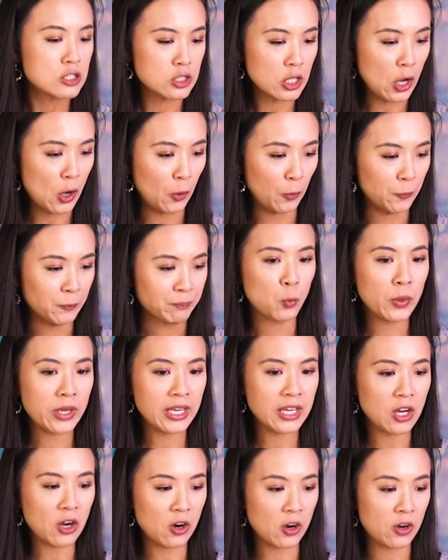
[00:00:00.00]
So
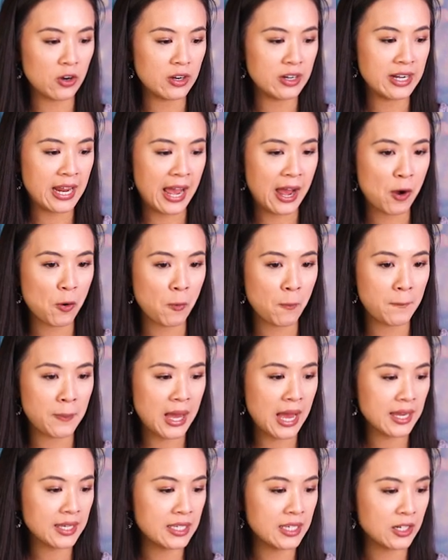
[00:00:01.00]
we are now
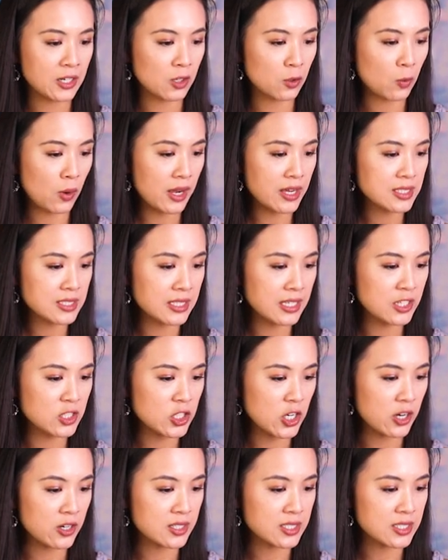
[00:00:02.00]
back here. Why is King Jared